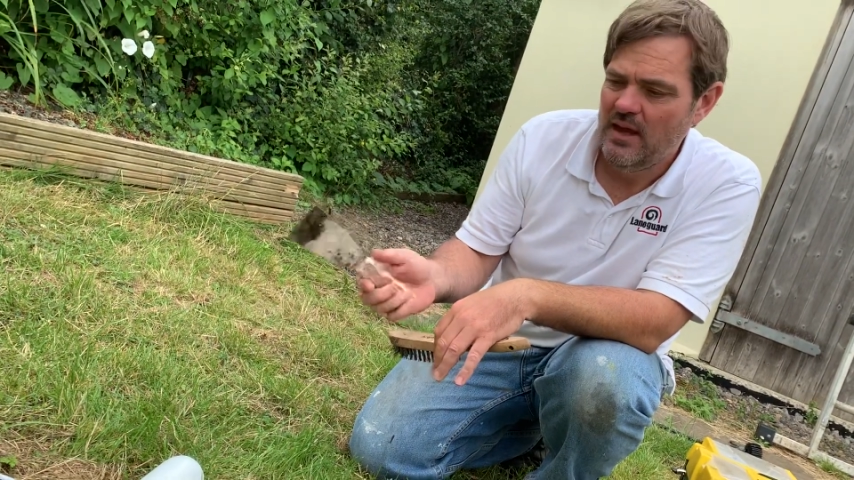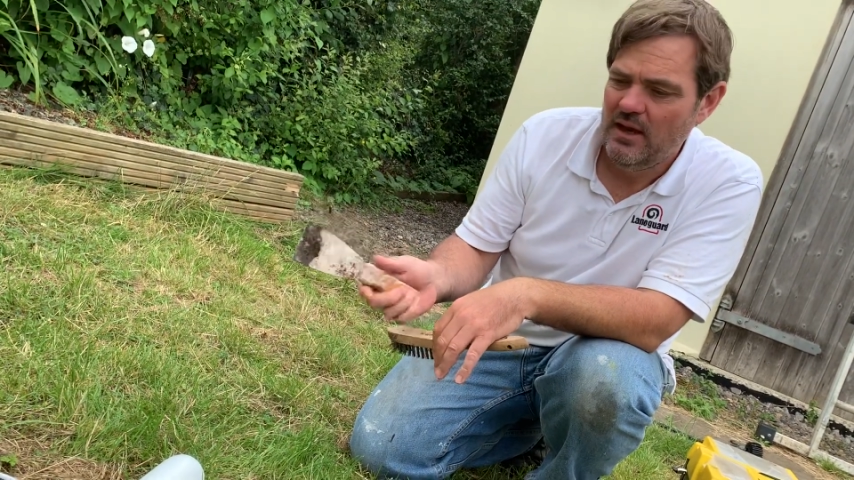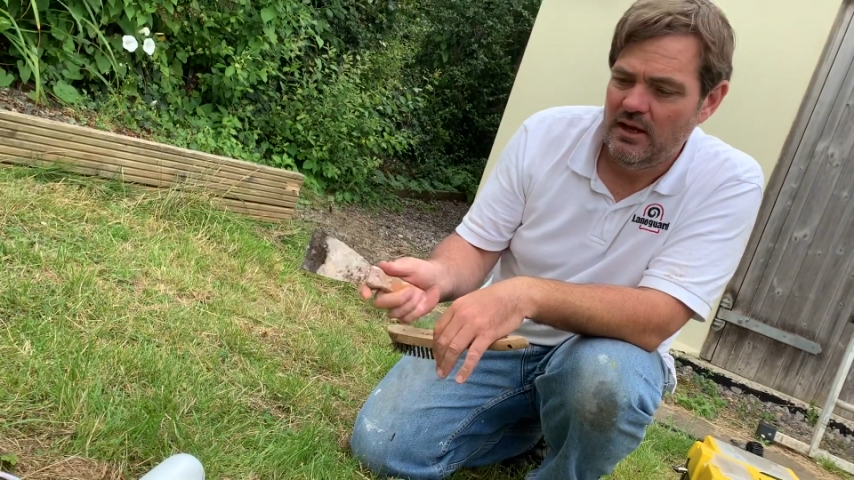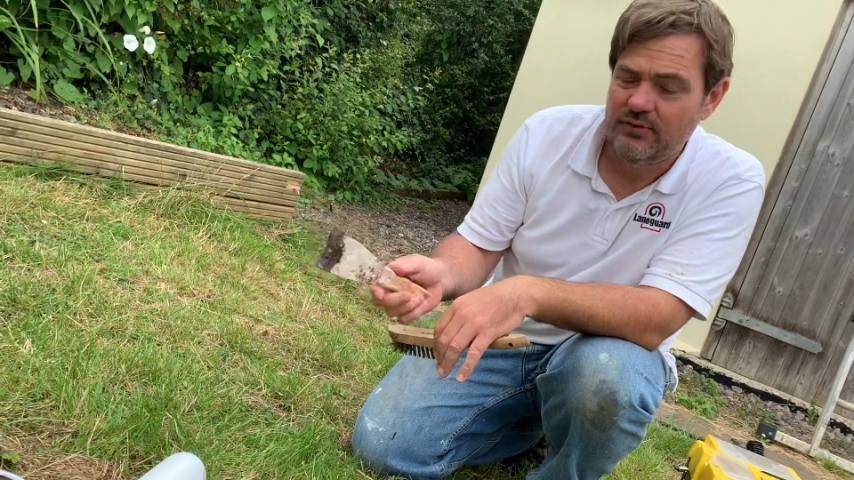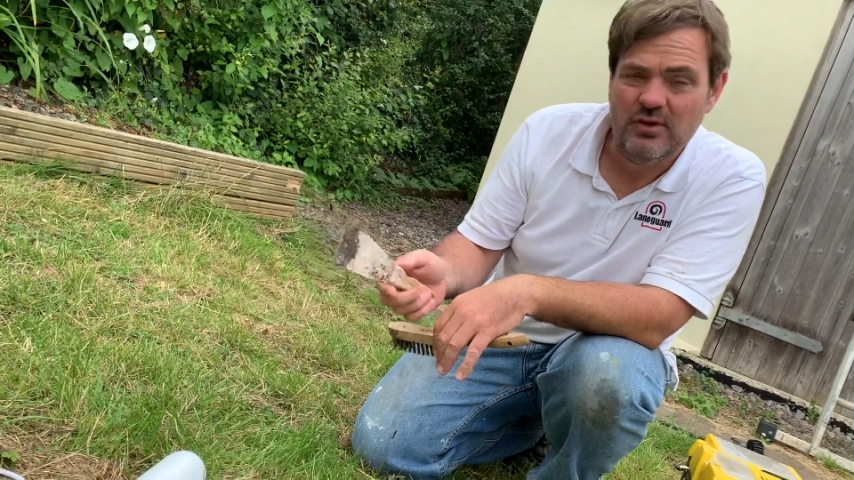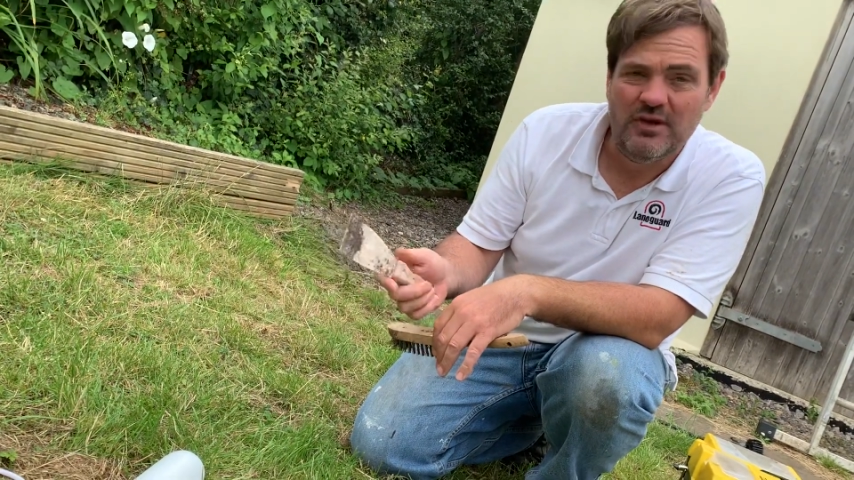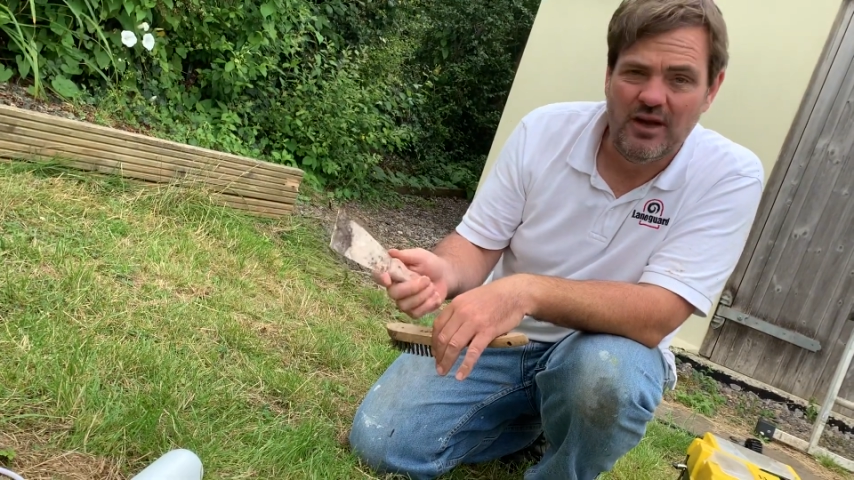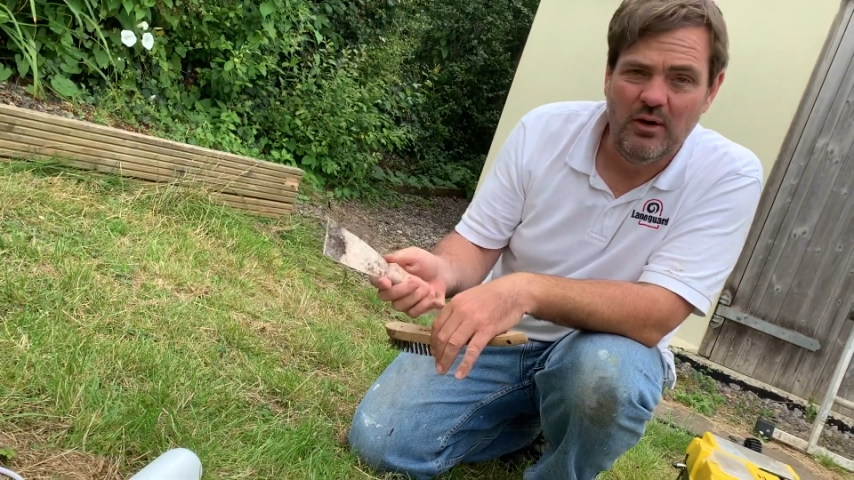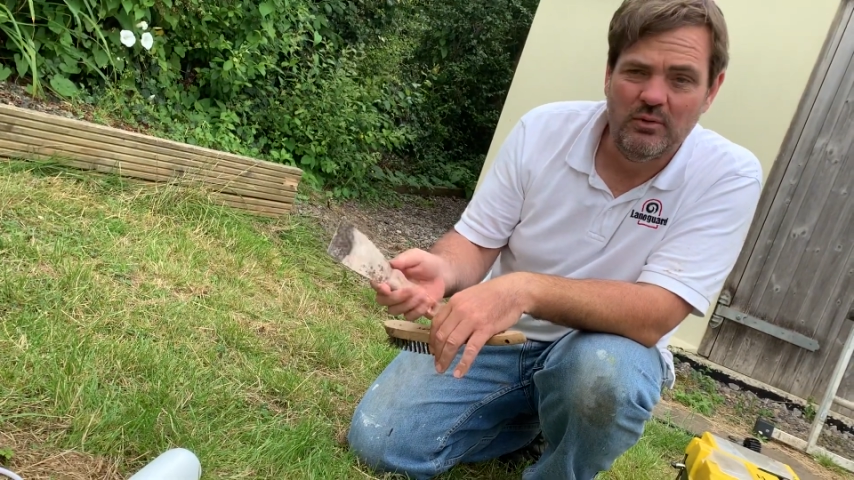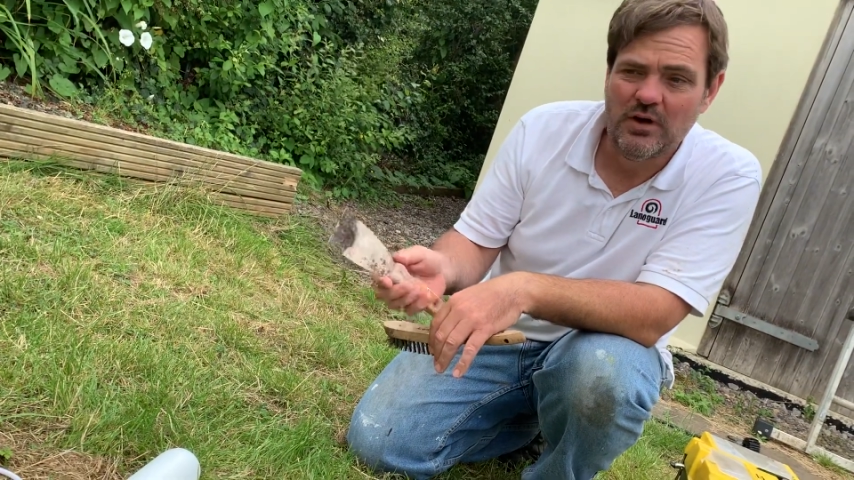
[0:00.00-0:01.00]
If you're doing an
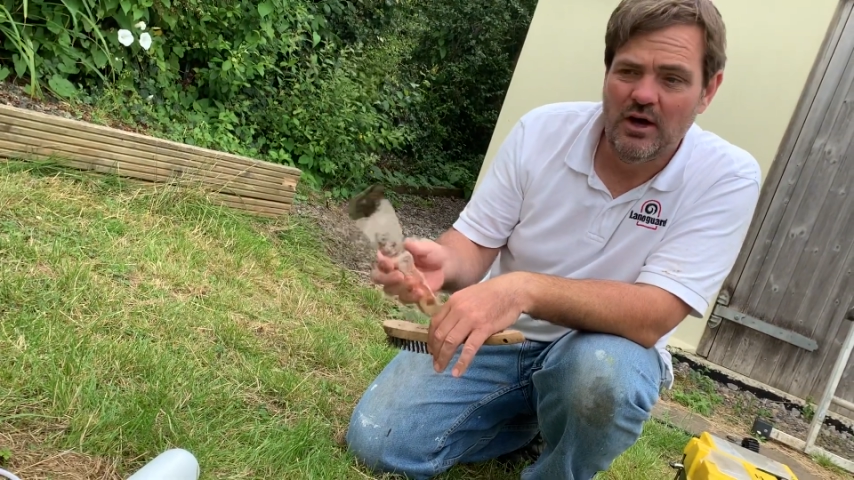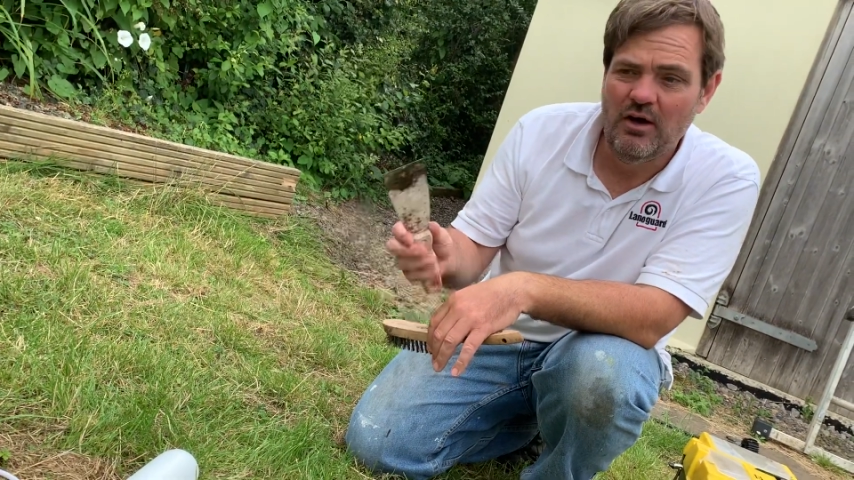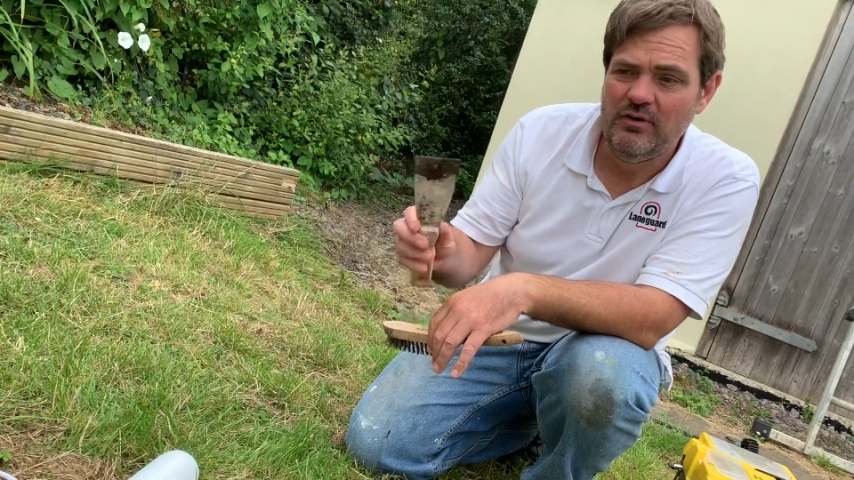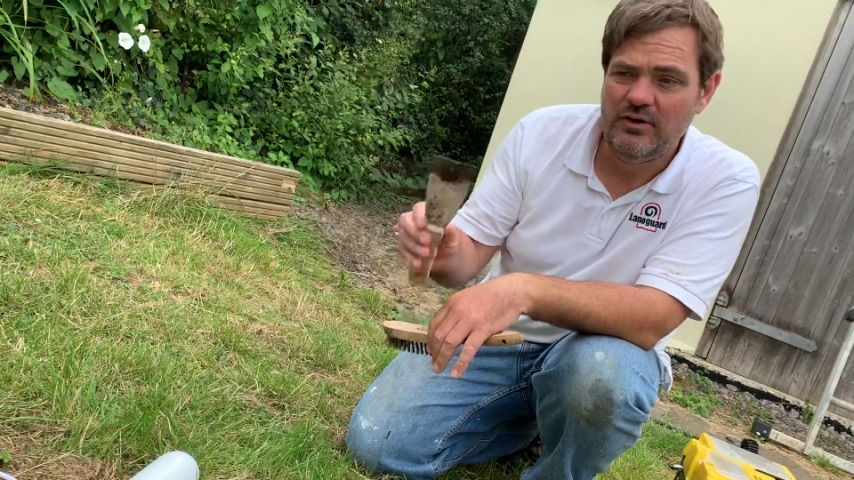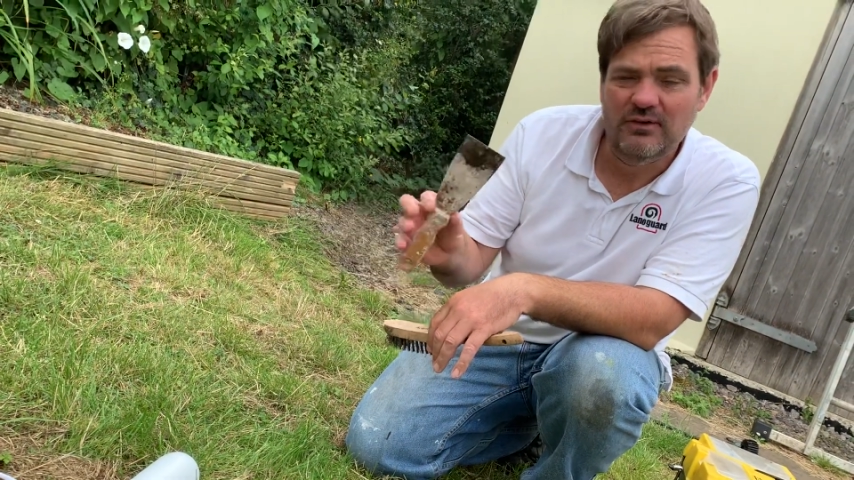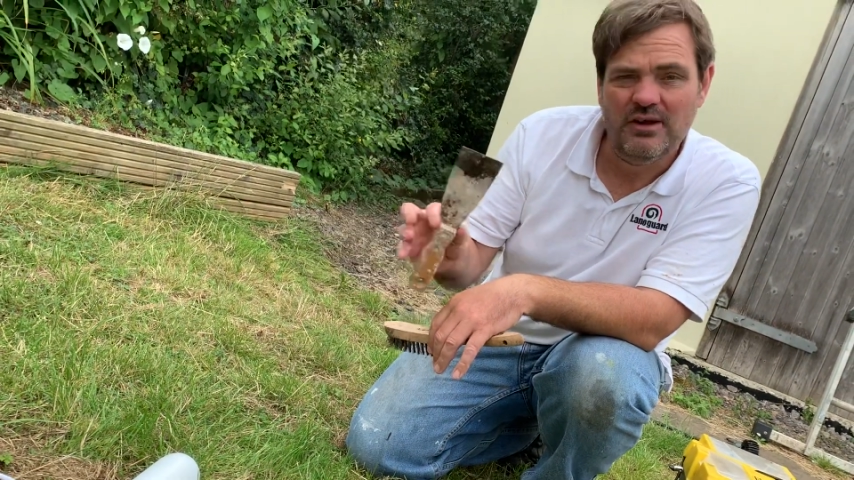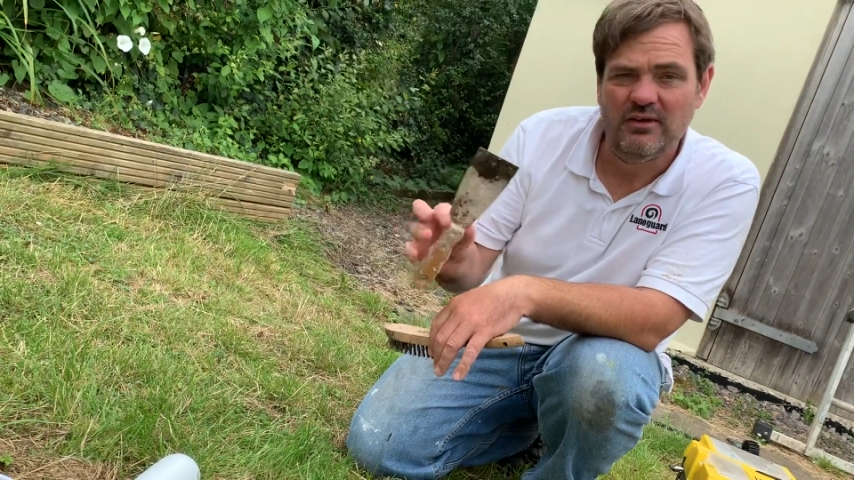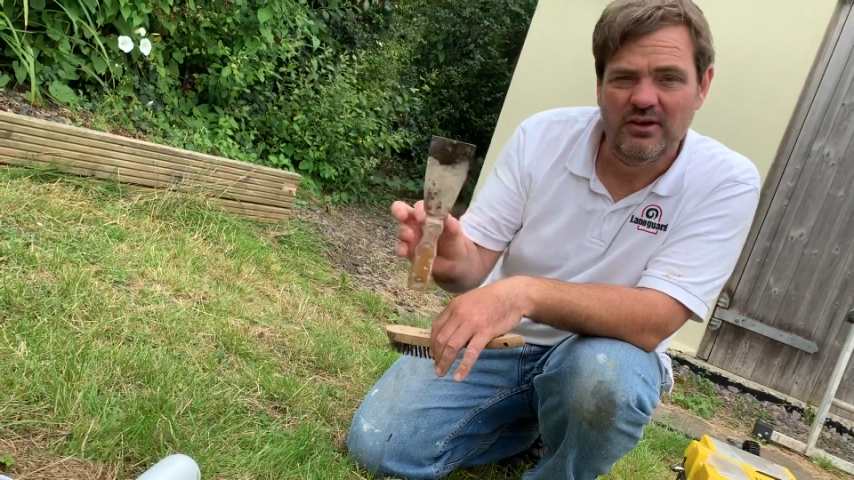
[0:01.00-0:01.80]
old car and you've